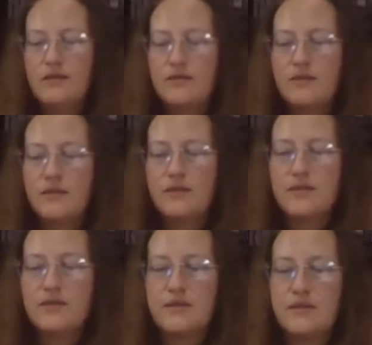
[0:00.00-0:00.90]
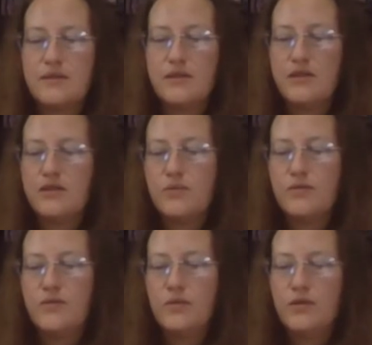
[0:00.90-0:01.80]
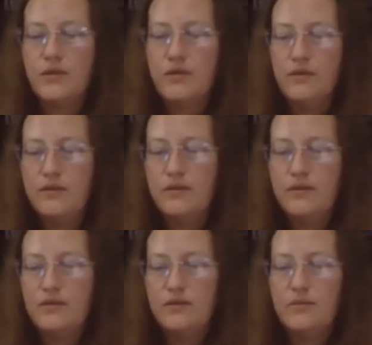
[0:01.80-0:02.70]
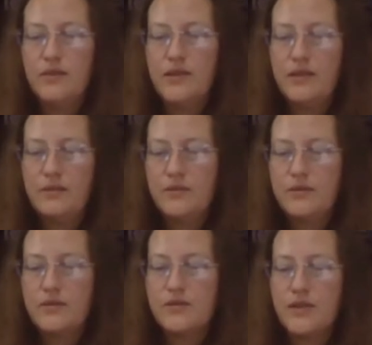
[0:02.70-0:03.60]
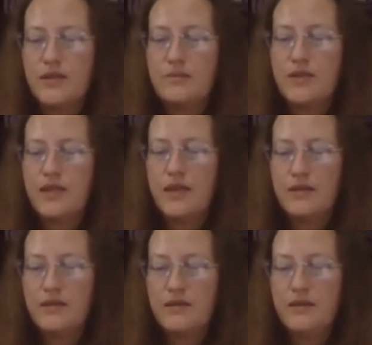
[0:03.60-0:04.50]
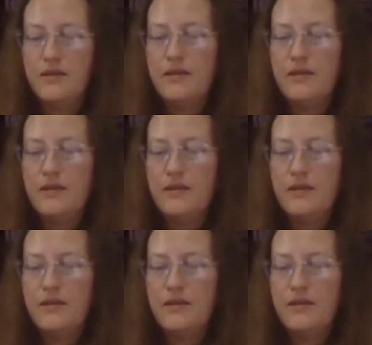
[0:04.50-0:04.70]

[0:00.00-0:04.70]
So this is the stitch before where I double crocheted them together,